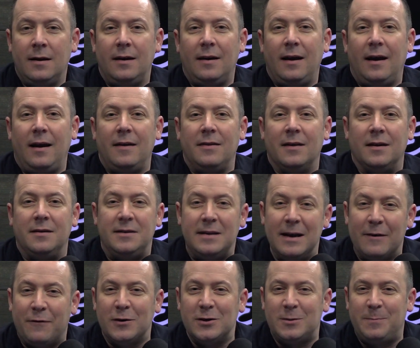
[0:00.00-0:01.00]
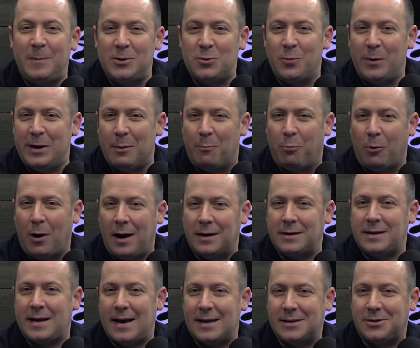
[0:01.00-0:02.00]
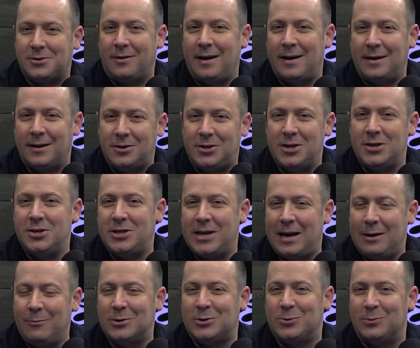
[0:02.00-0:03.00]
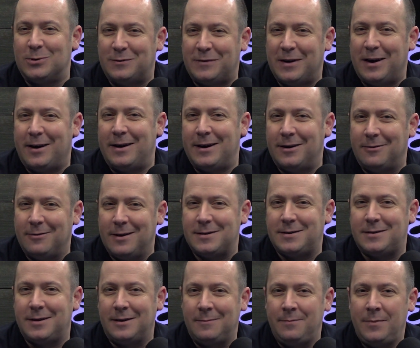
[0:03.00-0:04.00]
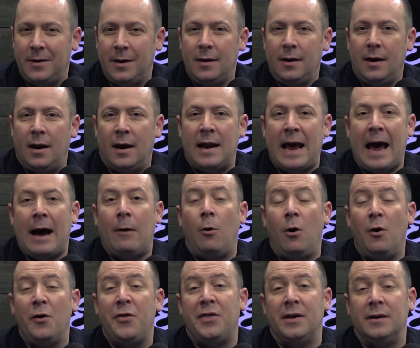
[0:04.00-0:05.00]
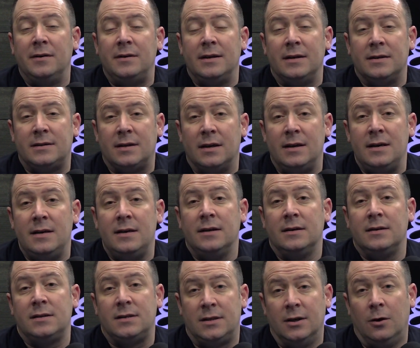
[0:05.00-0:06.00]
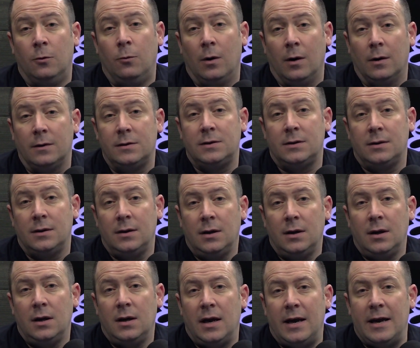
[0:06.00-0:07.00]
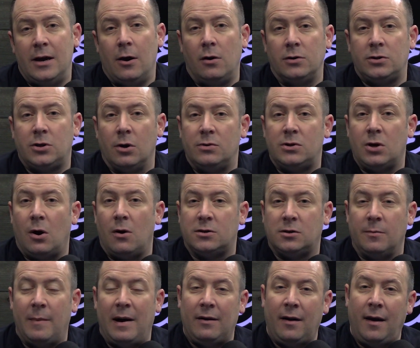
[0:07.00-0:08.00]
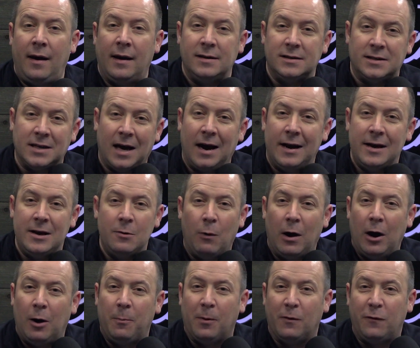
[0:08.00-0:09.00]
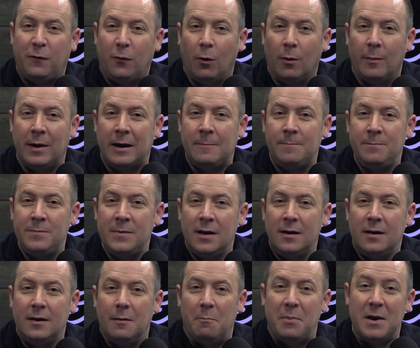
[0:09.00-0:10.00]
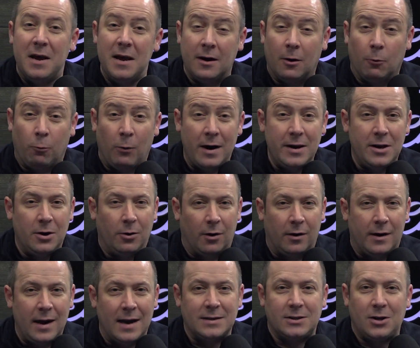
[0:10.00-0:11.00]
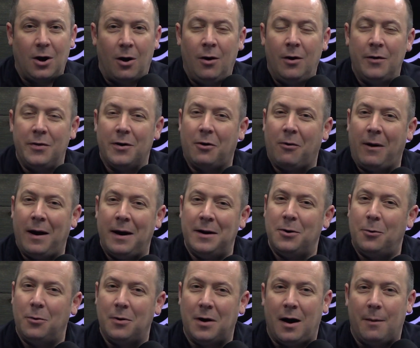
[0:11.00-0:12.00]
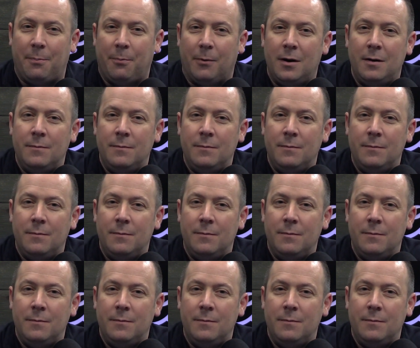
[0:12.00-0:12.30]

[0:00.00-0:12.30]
the difference between a broadcaster and a DJ, which was very interesting, and how authenticity still works. He also talks about anxiety while performing, being a regular guest on the Grand Ole Opry,